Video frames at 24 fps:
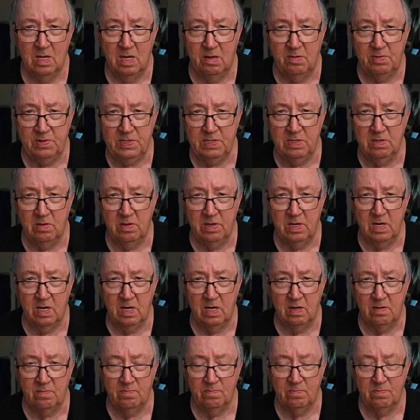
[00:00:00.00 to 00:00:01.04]
I'm still
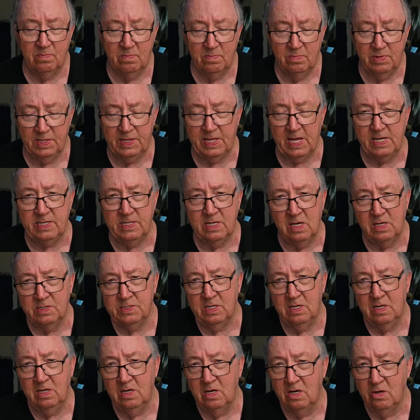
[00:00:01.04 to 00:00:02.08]
here. But that
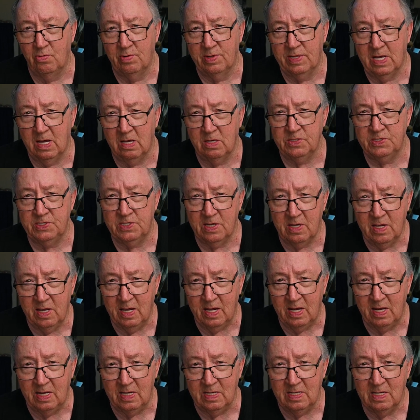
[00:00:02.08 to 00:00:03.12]
doesn't go without
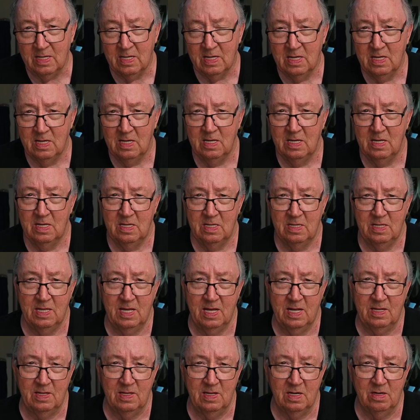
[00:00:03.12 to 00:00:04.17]
saying
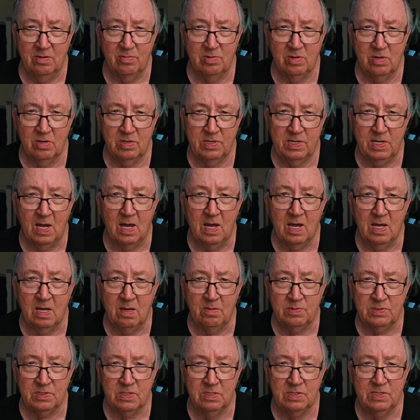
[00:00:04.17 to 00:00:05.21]
that there were
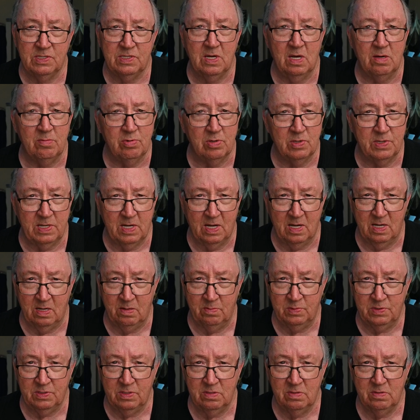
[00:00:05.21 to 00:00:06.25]
times, several
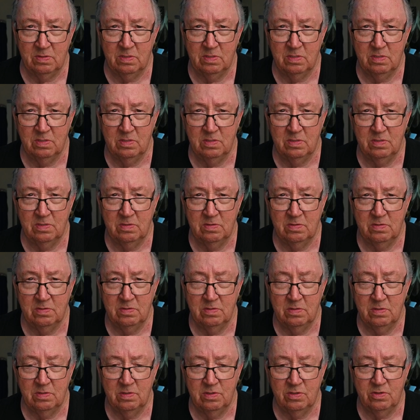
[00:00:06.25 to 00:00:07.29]
times,
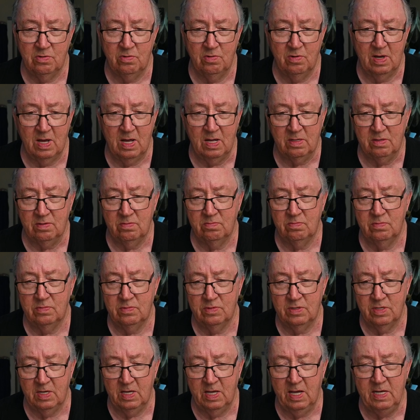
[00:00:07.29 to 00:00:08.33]
throughout
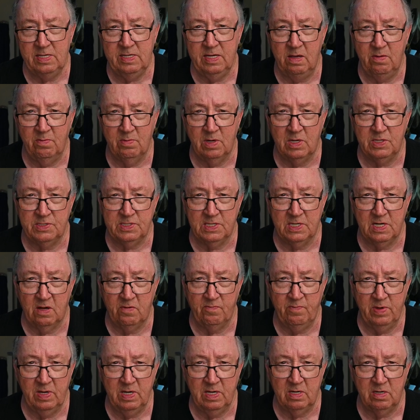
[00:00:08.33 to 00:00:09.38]
the 18 months that
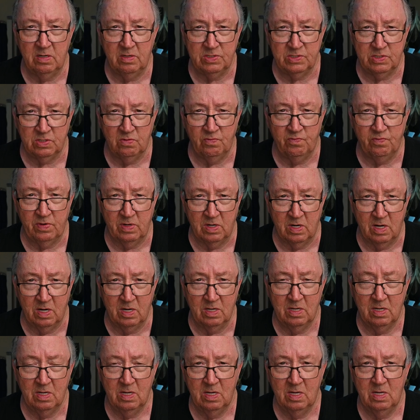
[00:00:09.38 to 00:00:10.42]
I've been here so
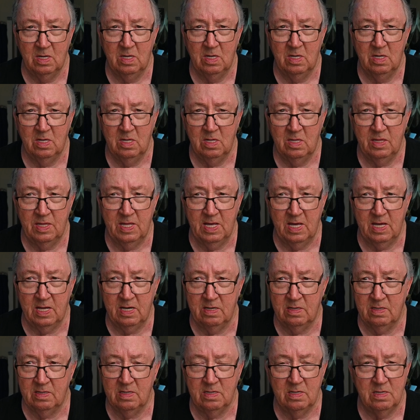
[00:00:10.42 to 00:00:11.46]
far,
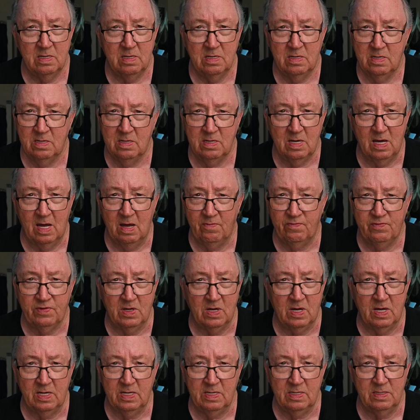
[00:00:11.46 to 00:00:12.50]
that I've
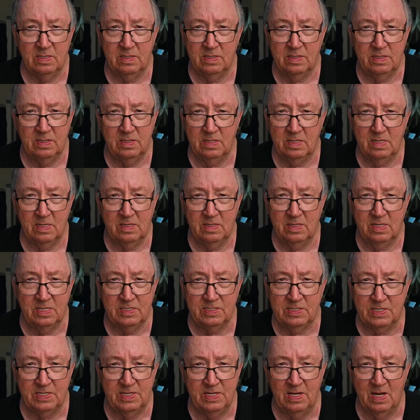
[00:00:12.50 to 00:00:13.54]
thought,
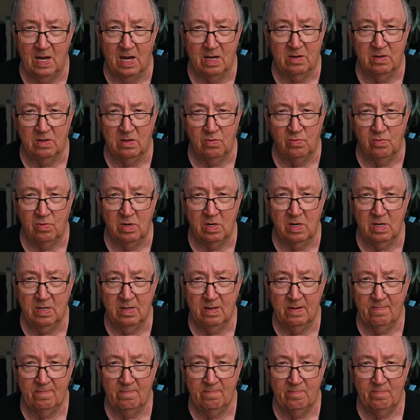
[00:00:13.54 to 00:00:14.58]
this is not going to work.